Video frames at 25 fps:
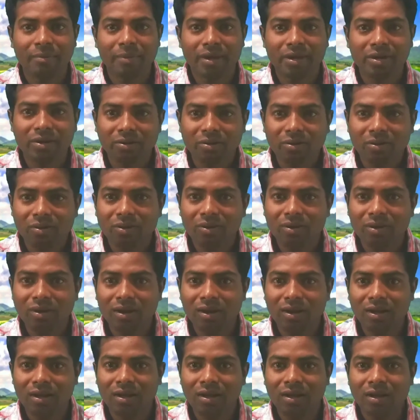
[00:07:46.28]

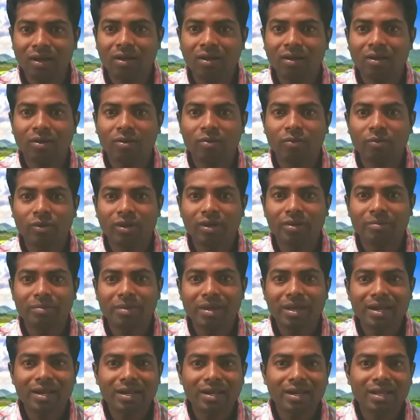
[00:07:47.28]
Petrol we
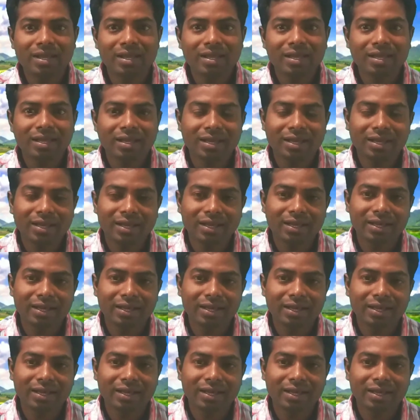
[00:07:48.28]
mainly